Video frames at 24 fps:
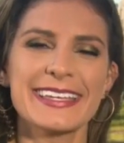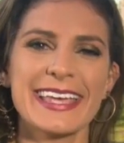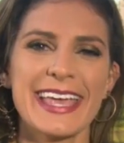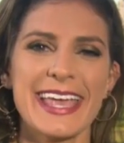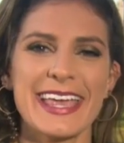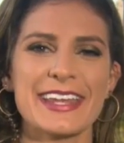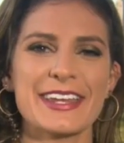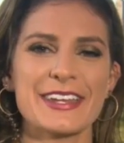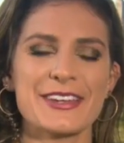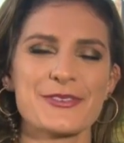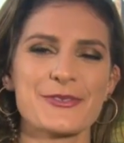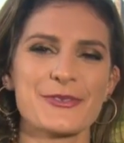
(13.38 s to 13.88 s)

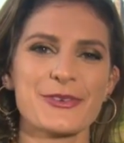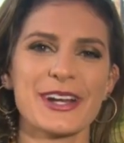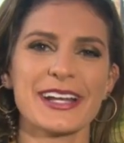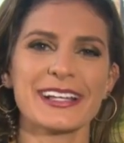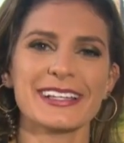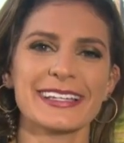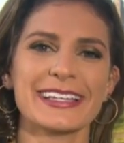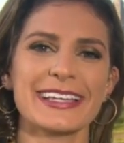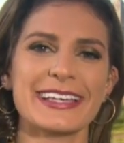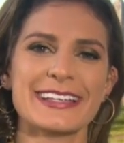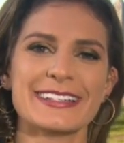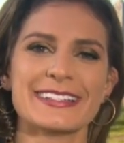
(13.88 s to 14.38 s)
Kate, it
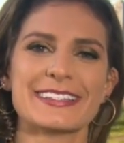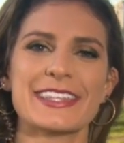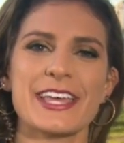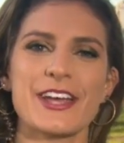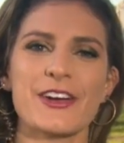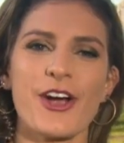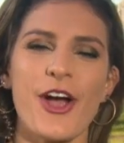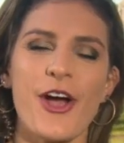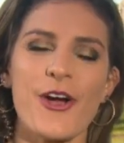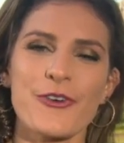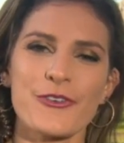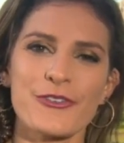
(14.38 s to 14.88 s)
really is.
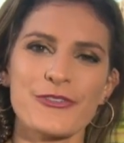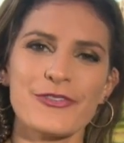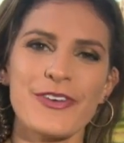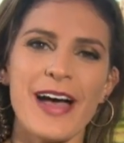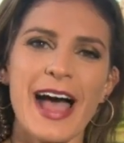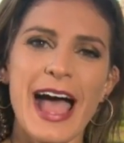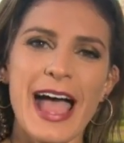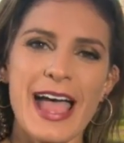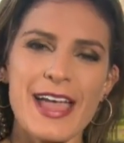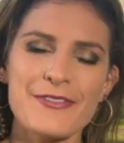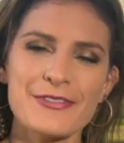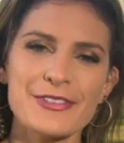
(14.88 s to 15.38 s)
There are
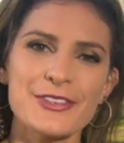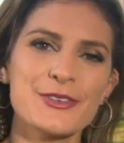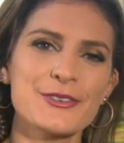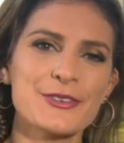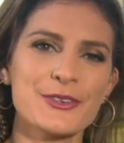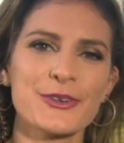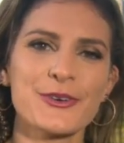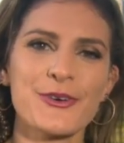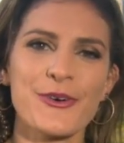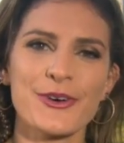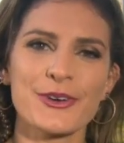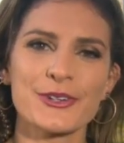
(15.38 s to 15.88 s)
five
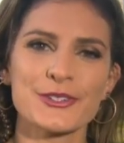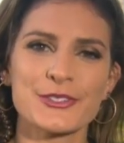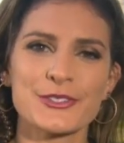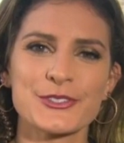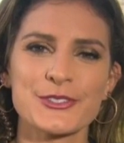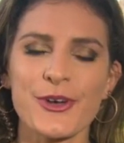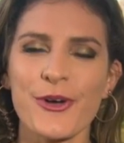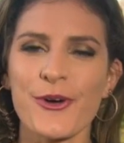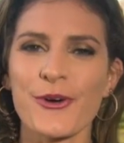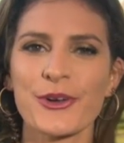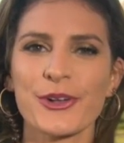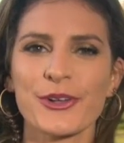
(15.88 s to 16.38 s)

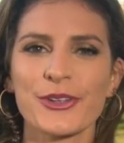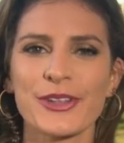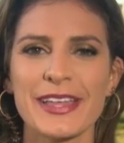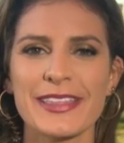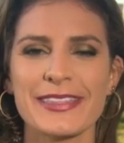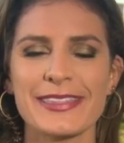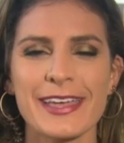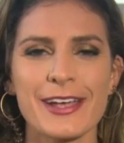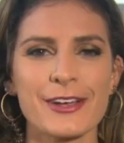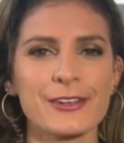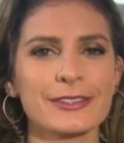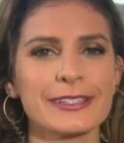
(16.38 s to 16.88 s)
unicorns total,
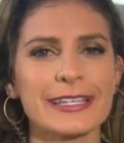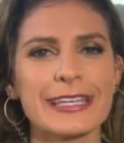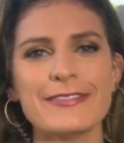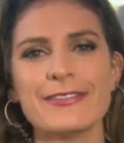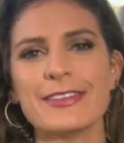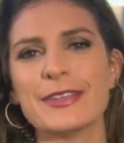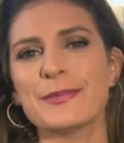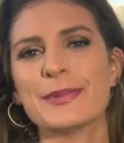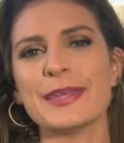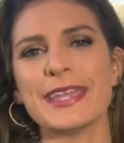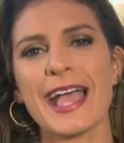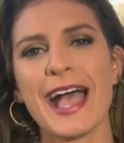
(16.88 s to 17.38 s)
and they're
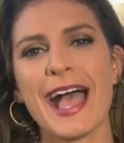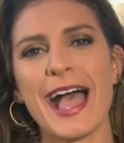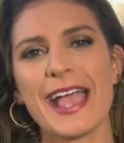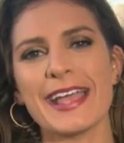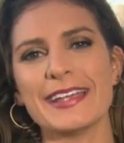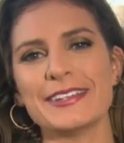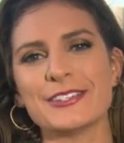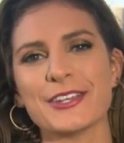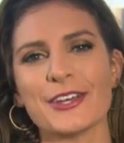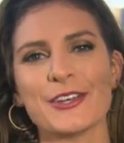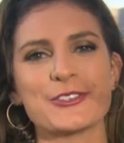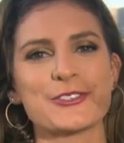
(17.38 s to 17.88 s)
leaving
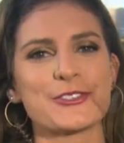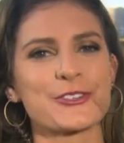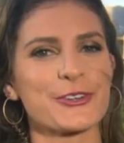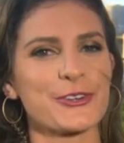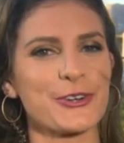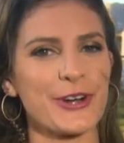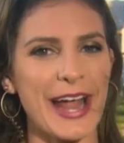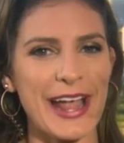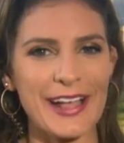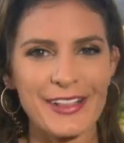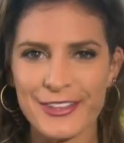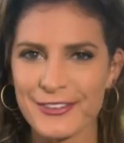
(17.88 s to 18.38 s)
behind a
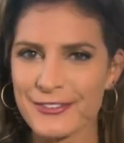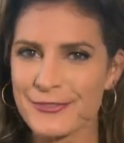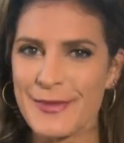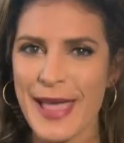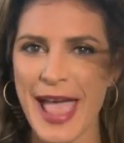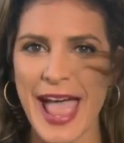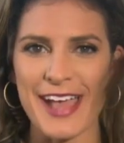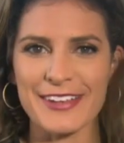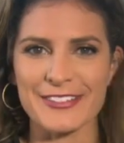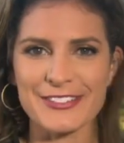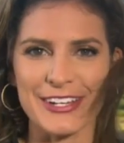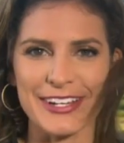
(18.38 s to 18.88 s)
trail of
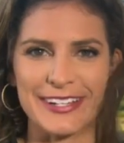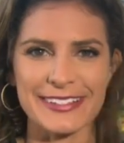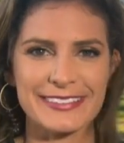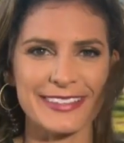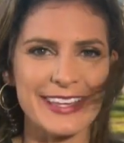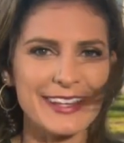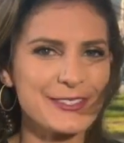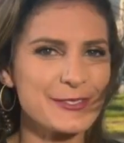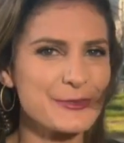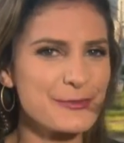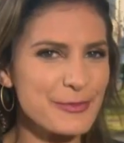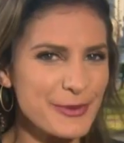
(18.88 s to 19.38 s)
magic
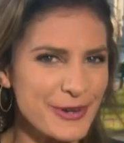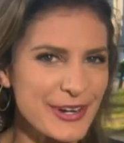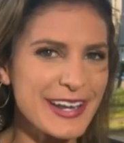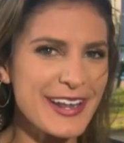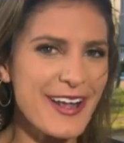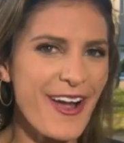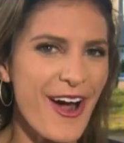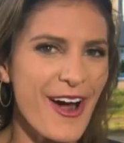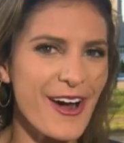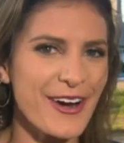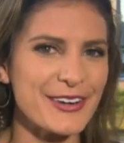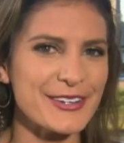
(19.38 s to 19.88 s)
that's
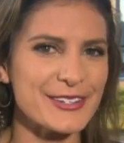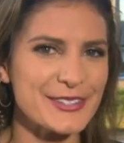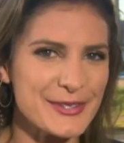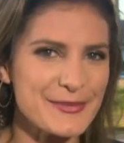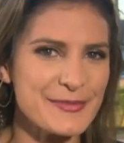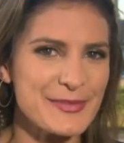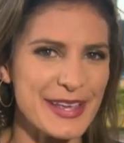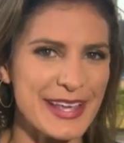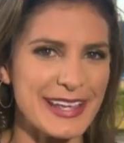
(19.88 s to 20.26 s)
pretty hard to